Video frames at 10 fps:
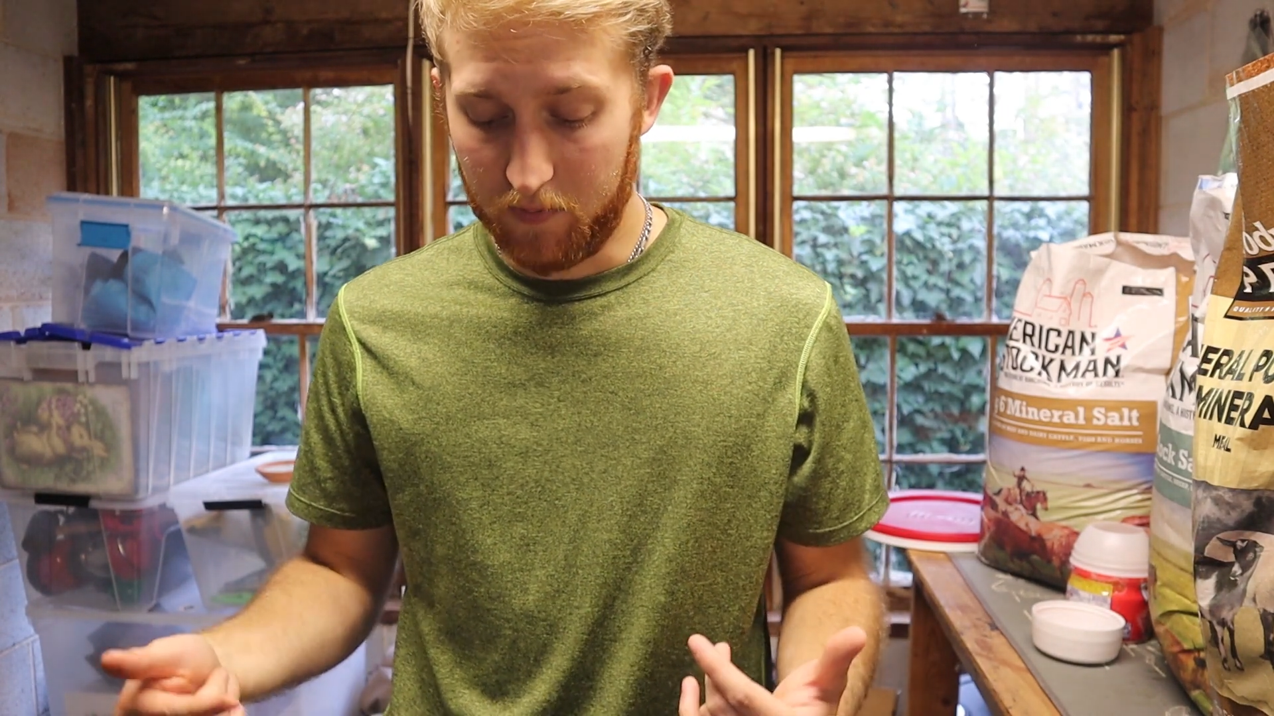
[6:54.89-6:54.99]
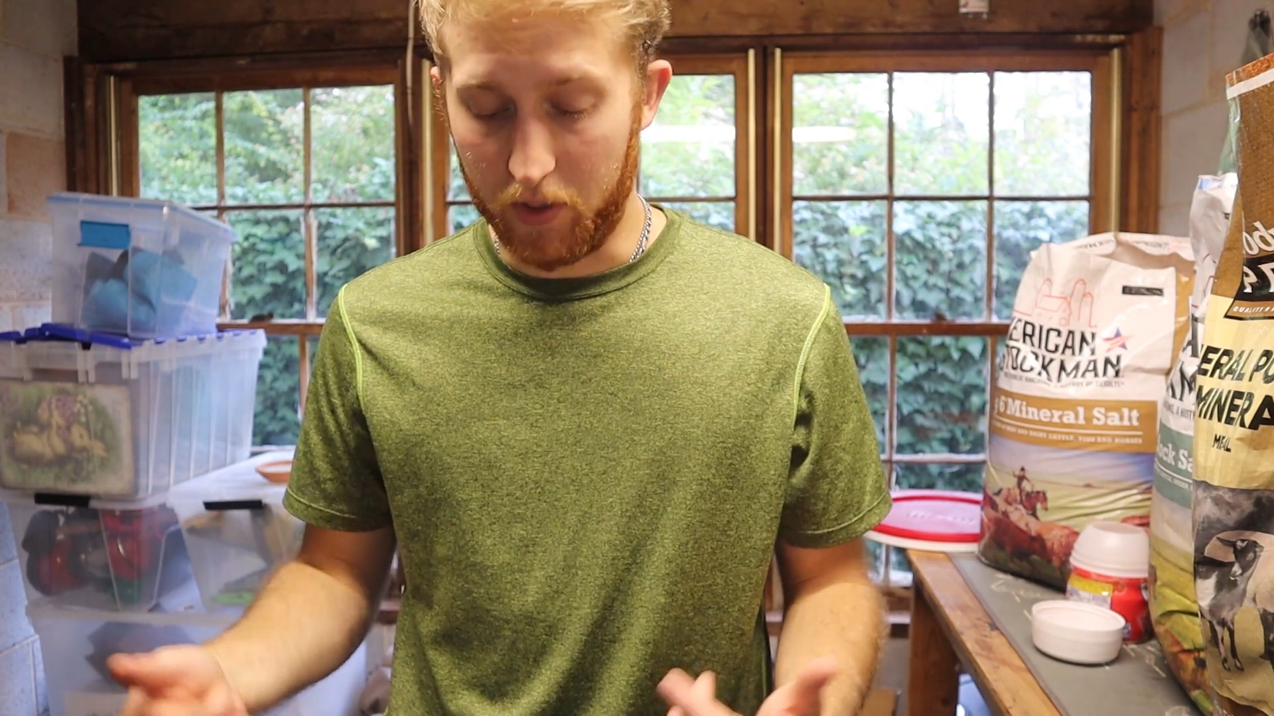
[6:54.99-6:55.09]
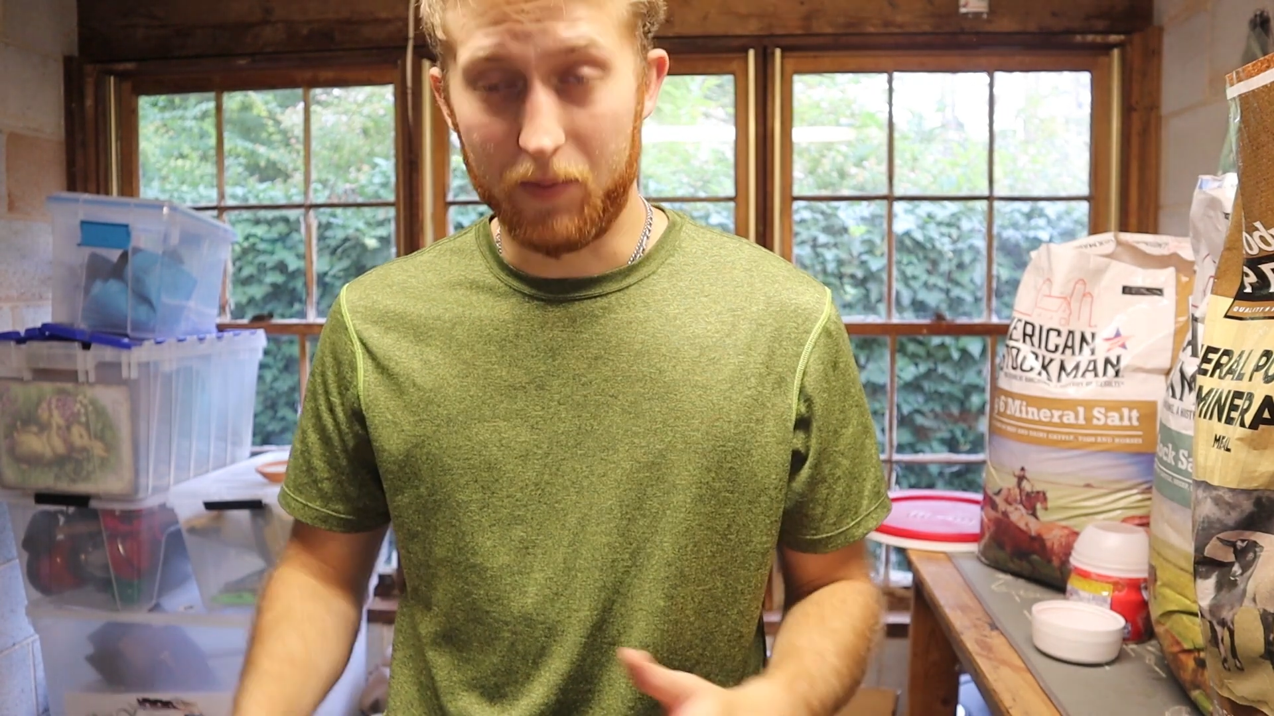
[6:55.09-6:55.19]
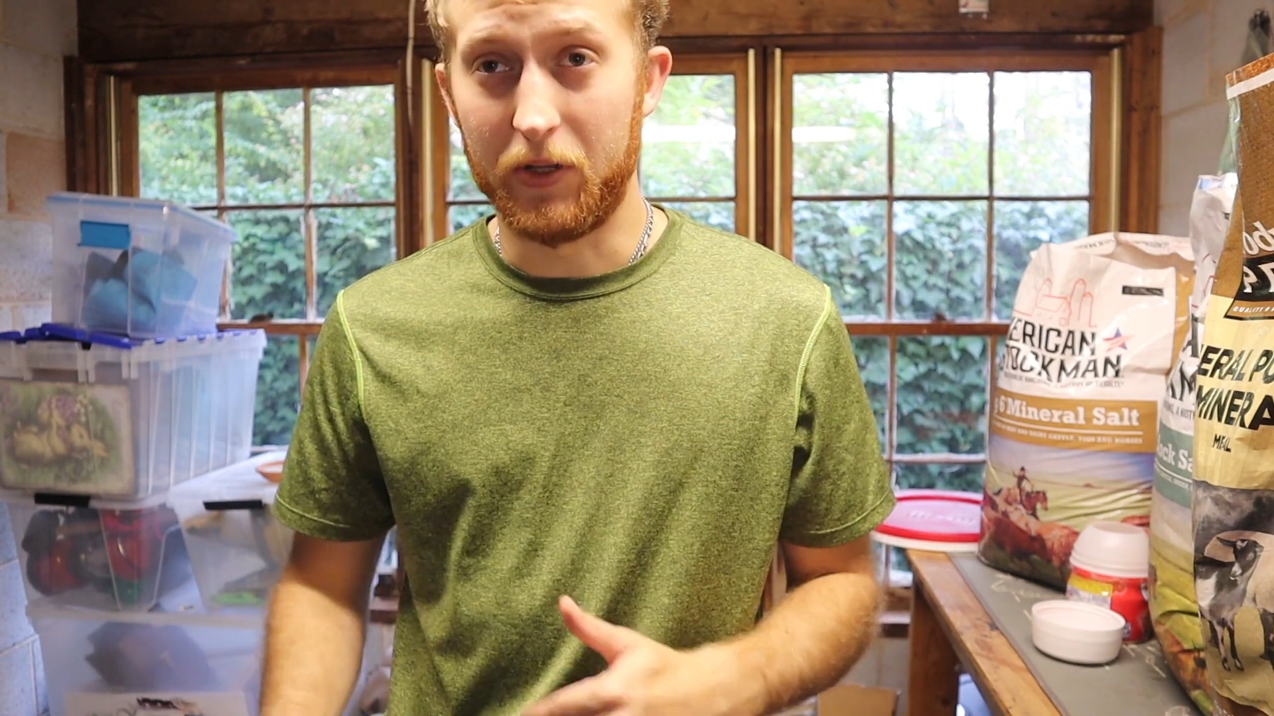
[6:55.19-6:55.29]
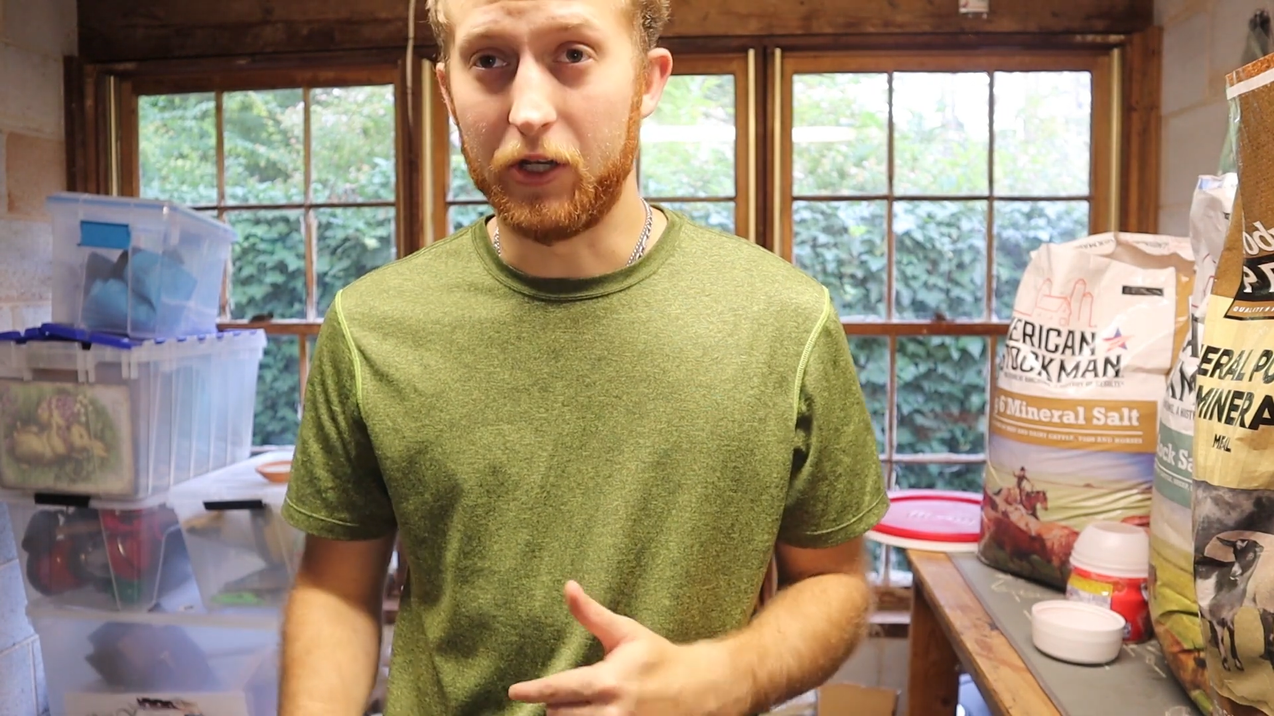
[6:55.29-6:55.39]

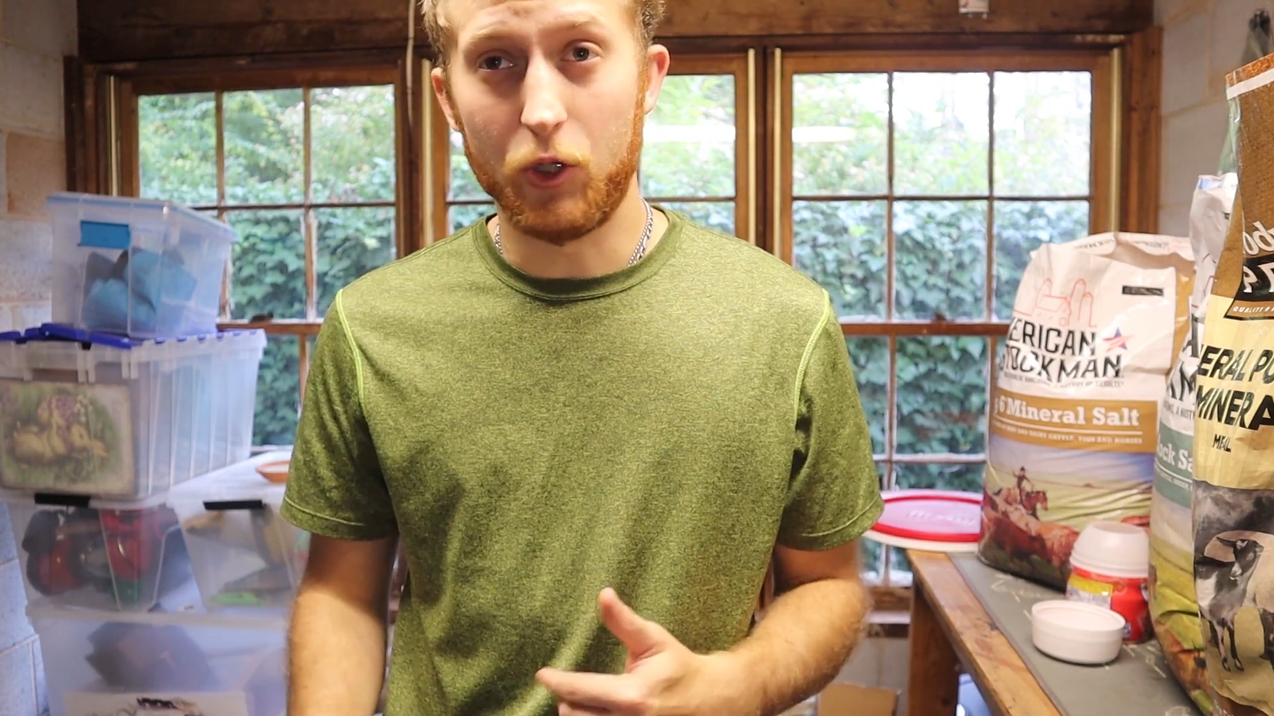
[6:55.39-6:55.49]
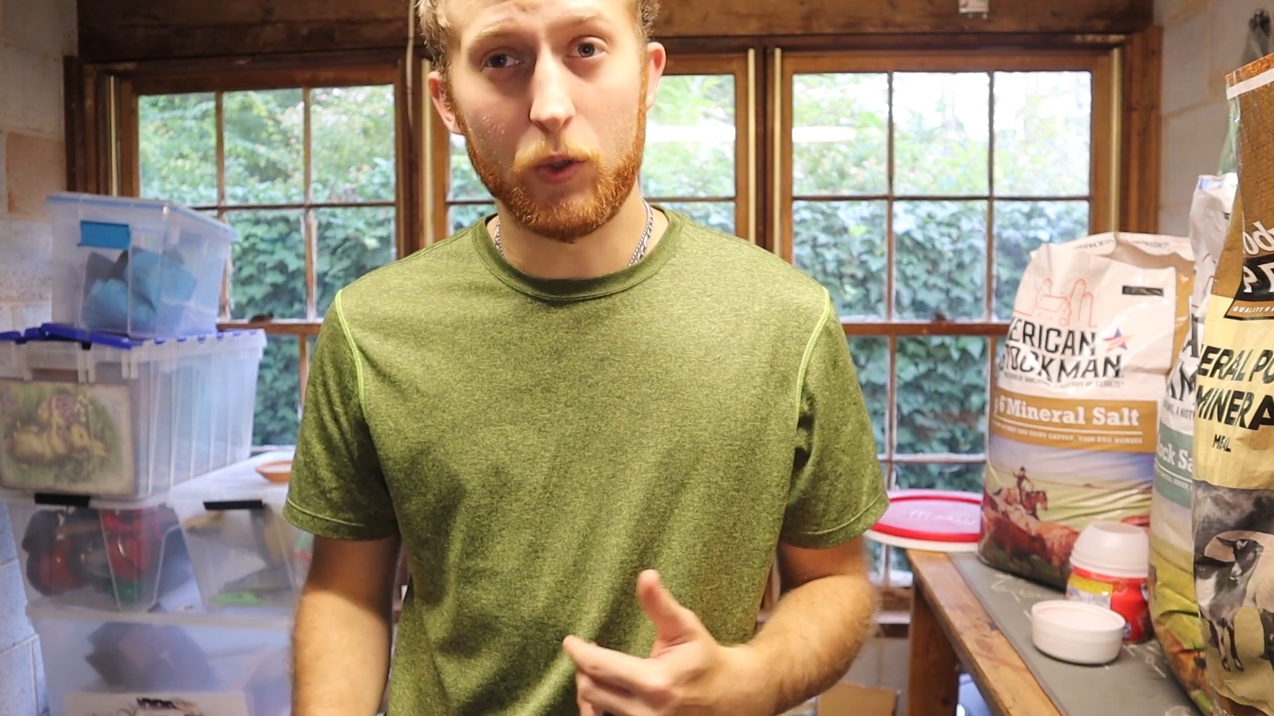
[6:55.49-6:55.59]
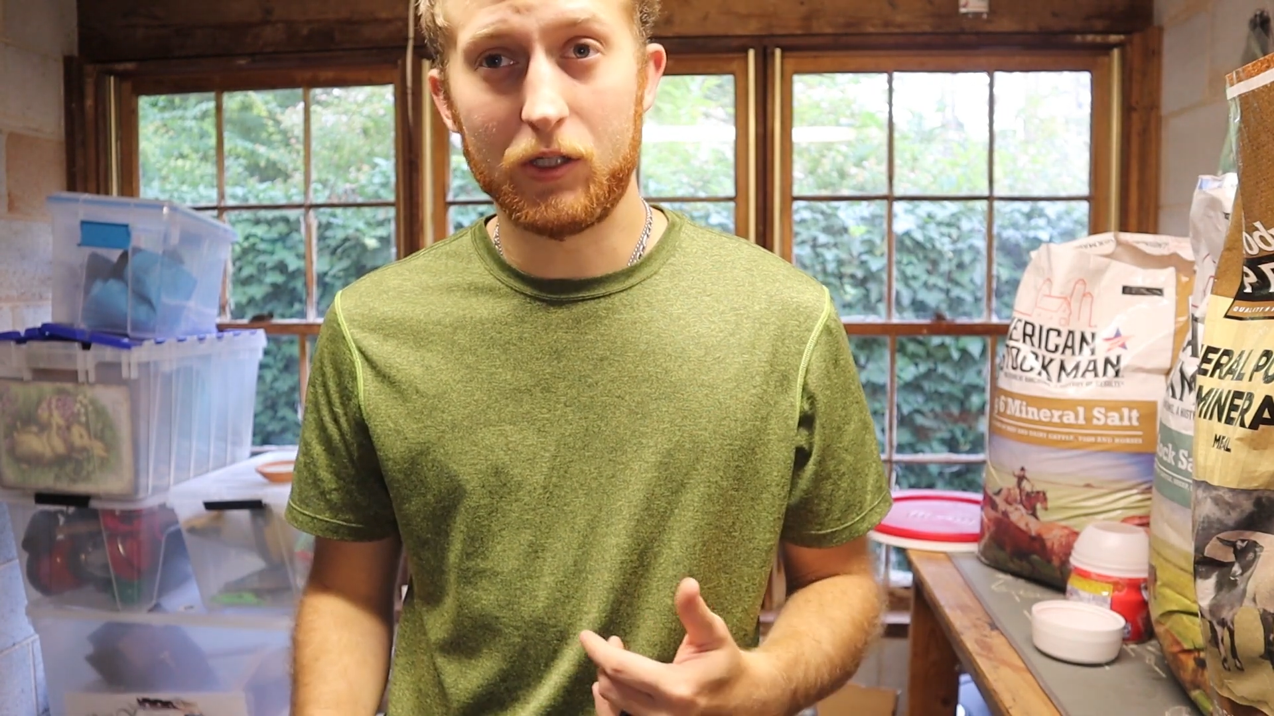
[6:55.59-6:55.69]
But I'm going to do it